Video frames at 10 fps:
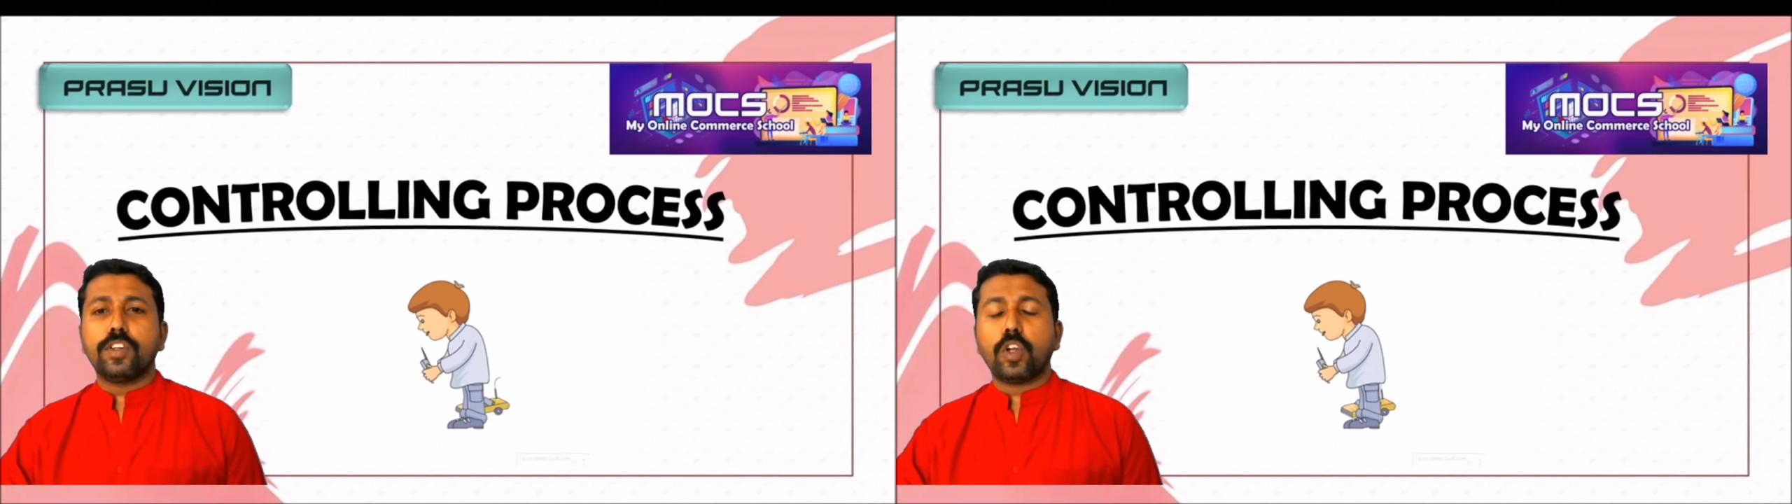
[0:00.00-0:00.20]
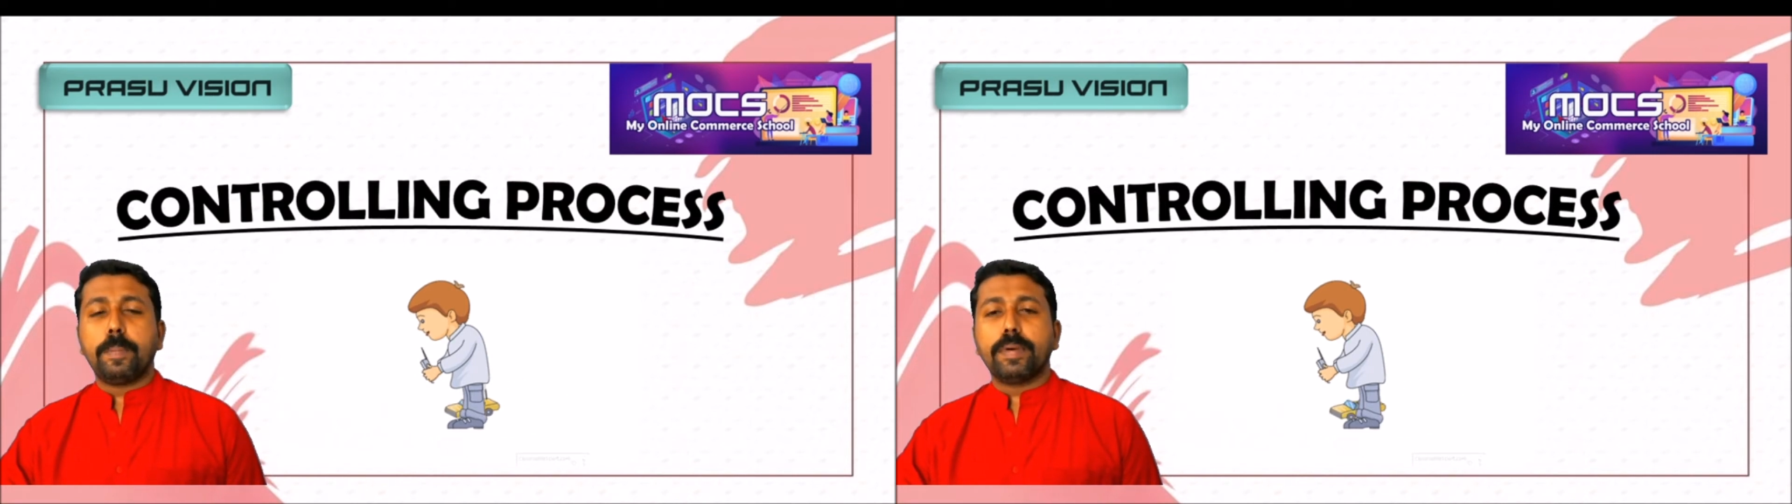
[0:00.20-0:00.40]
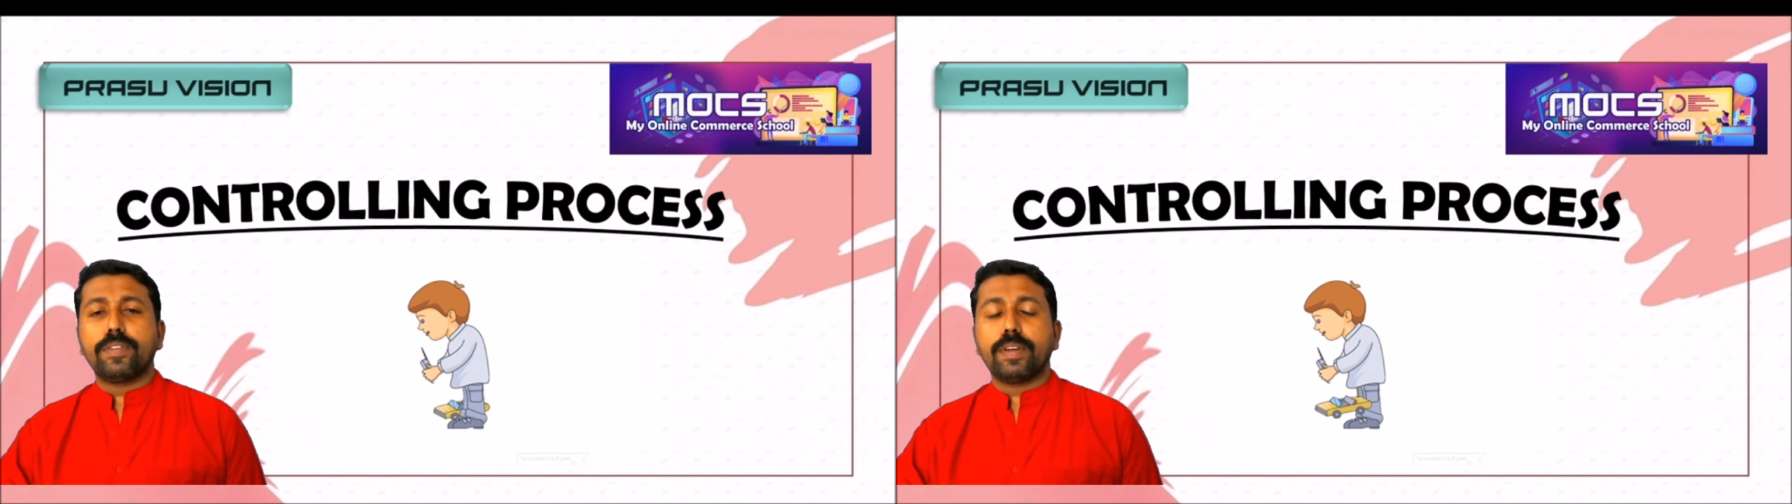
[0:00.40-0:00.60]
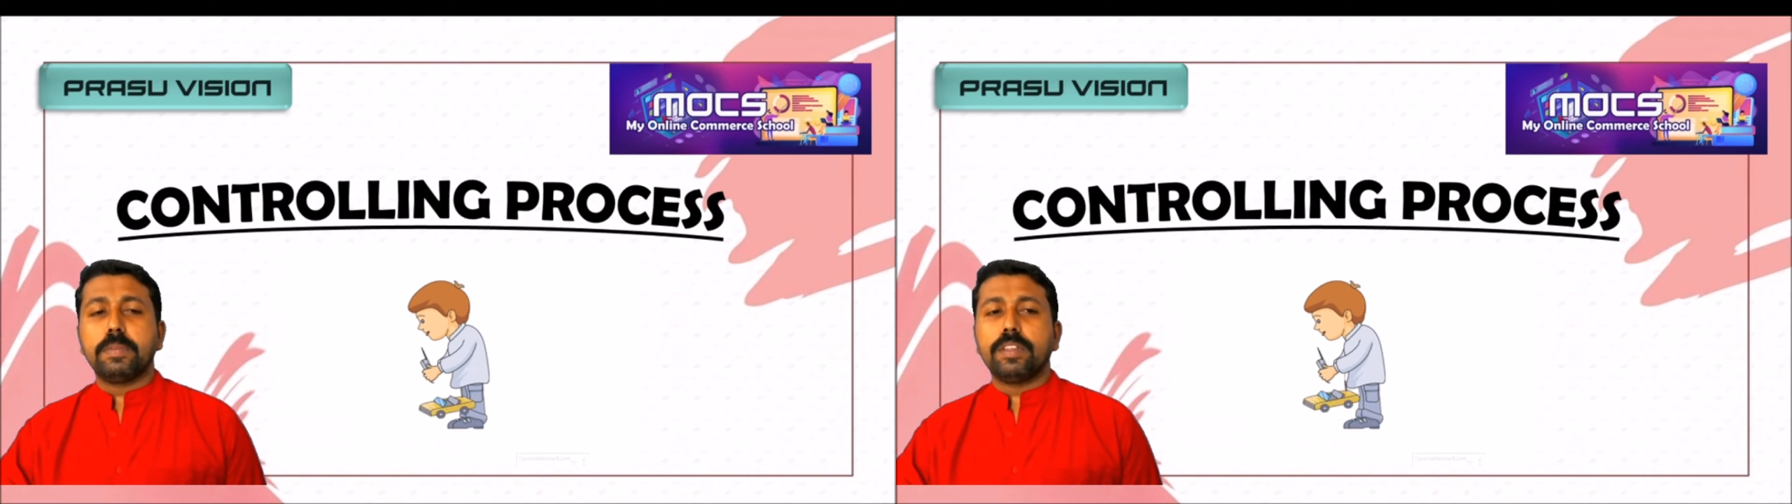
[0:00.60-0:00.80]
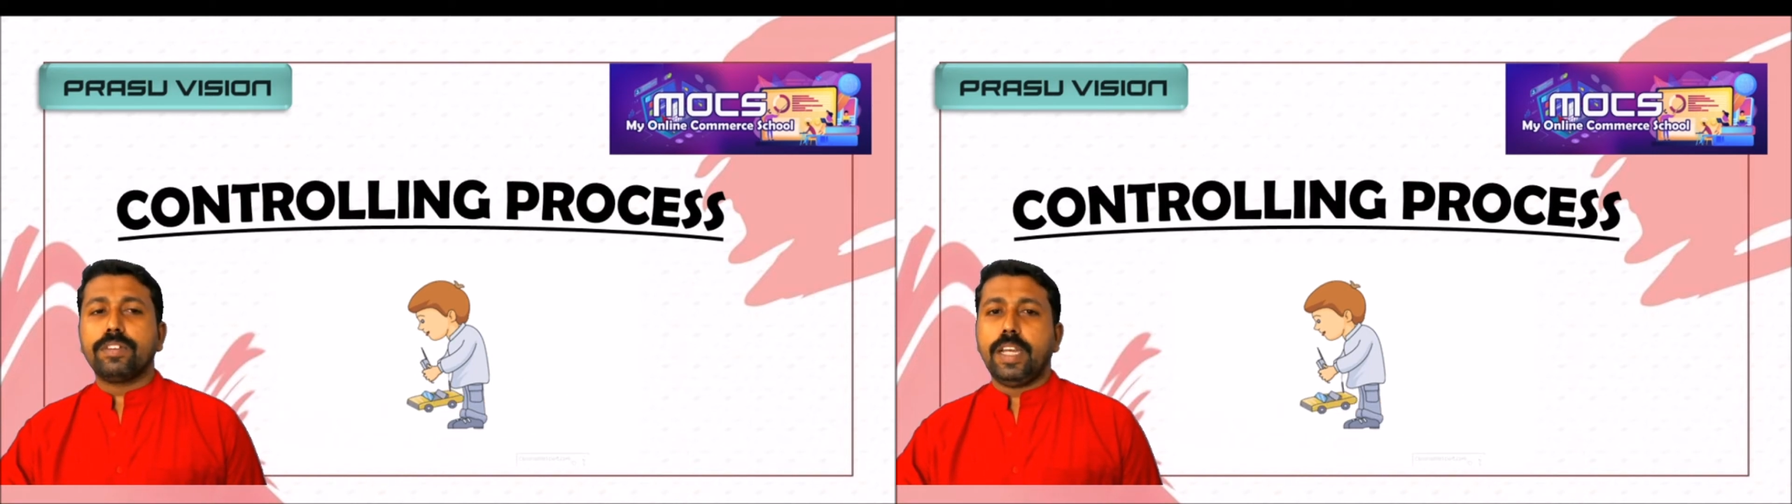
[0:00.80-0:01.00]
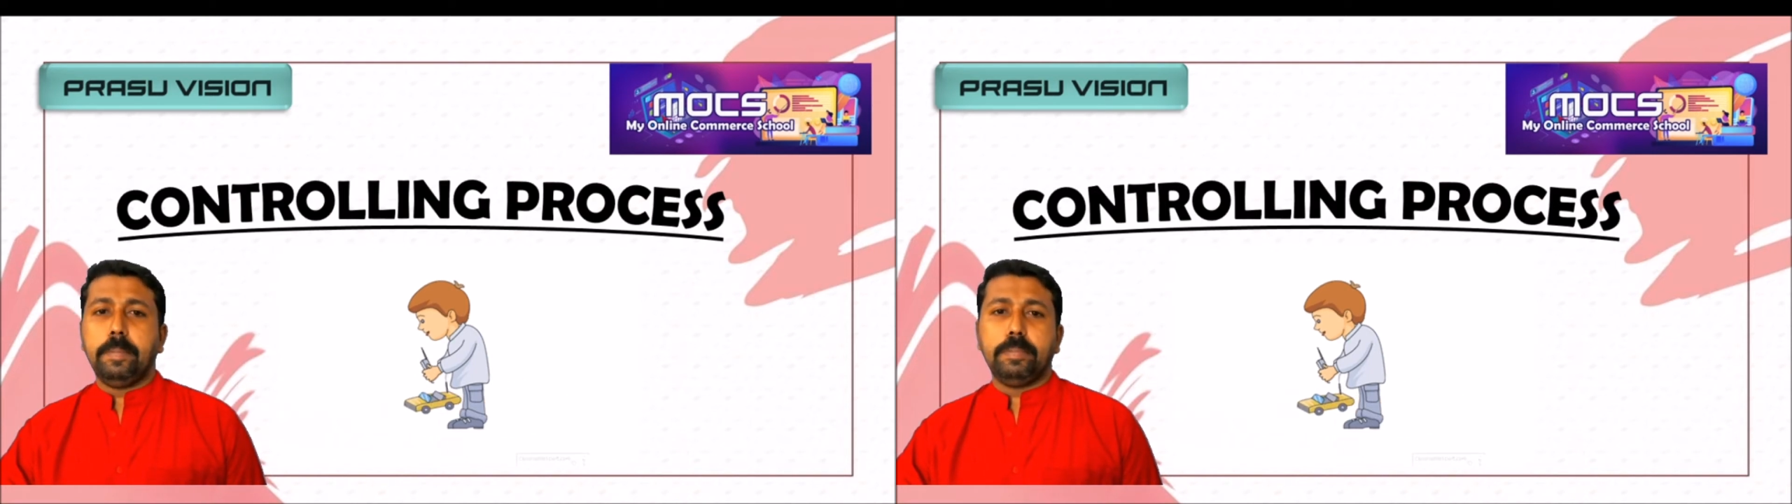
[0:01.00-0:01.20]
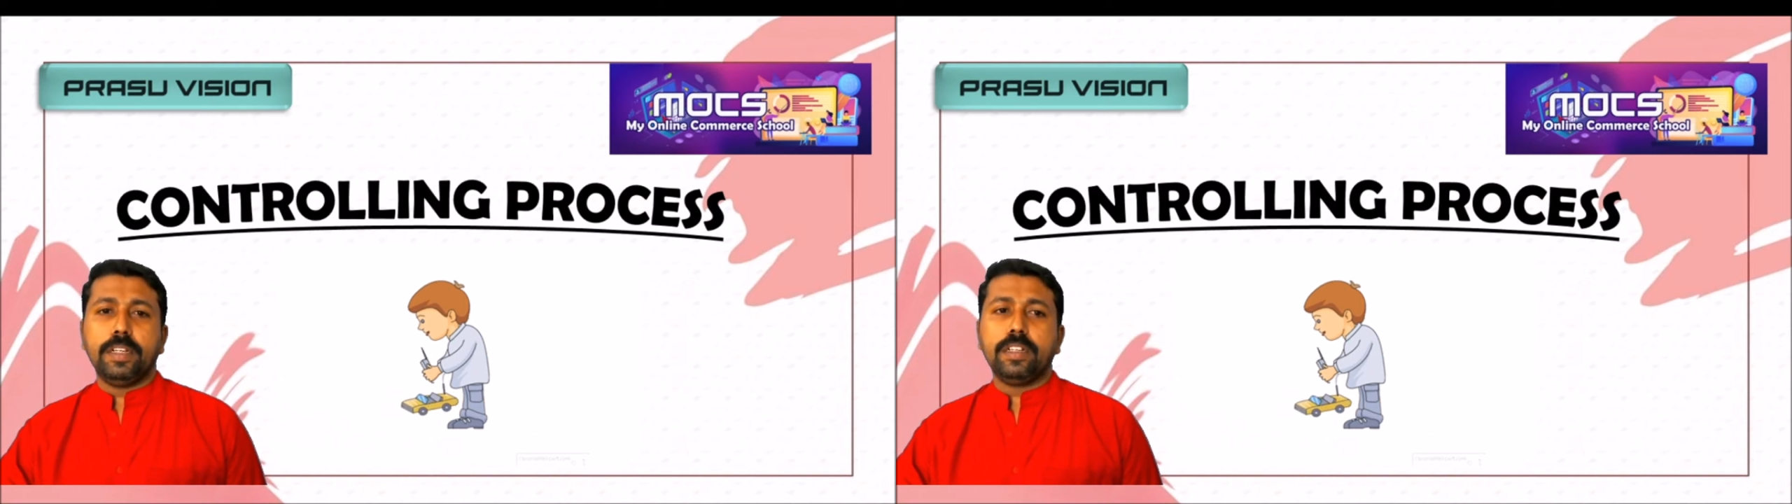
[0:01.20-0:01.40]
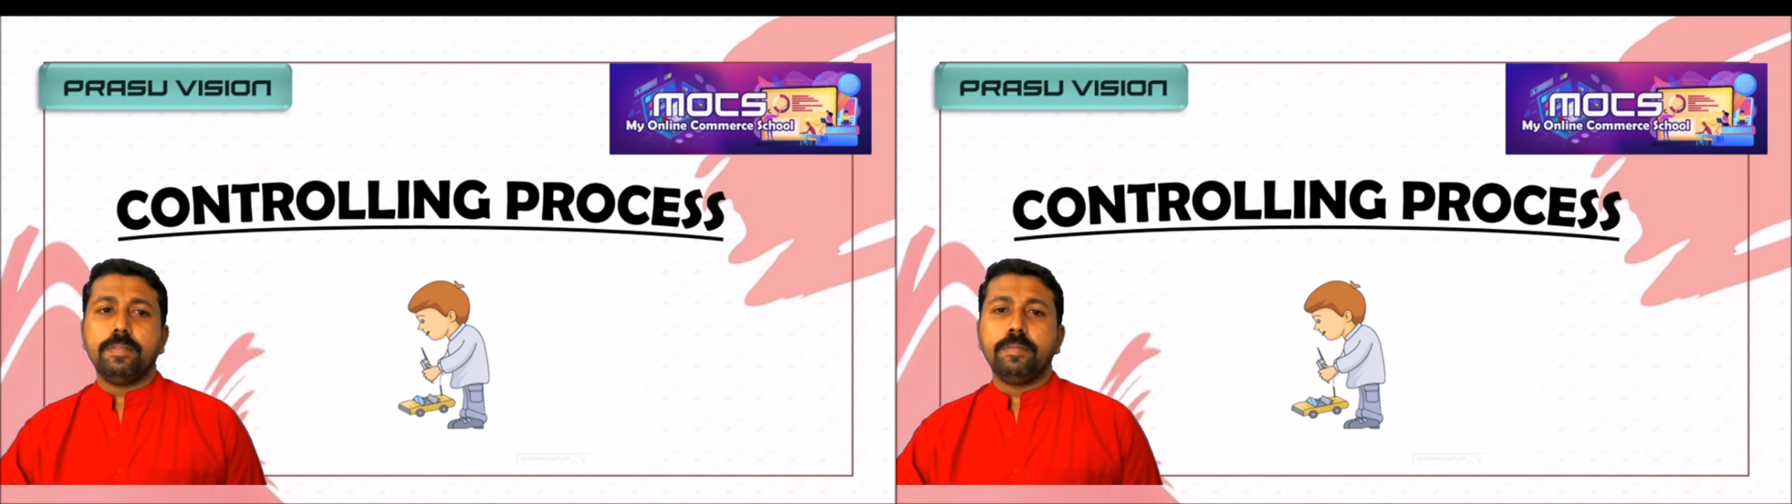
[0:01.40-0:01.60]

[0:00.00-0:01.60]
topic from this chapter